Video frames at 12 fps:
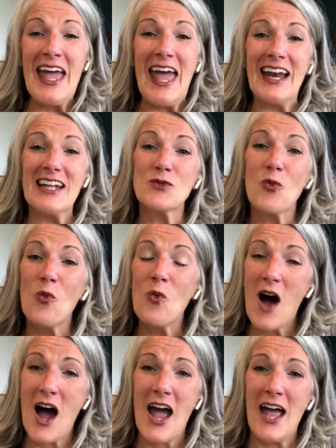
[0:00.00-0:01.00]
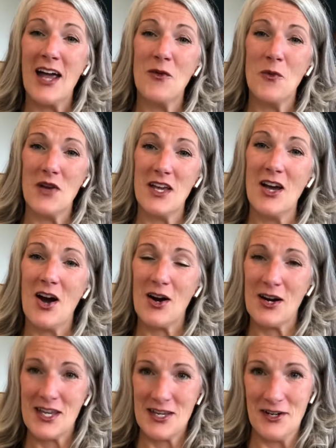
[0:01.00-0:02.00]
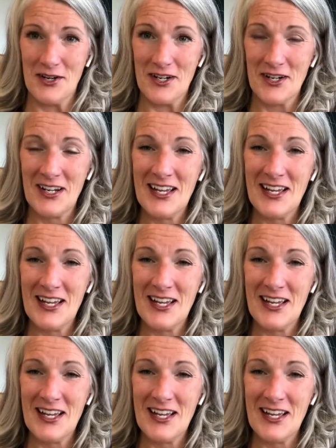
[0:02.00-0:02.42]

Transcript: and it's why we are here.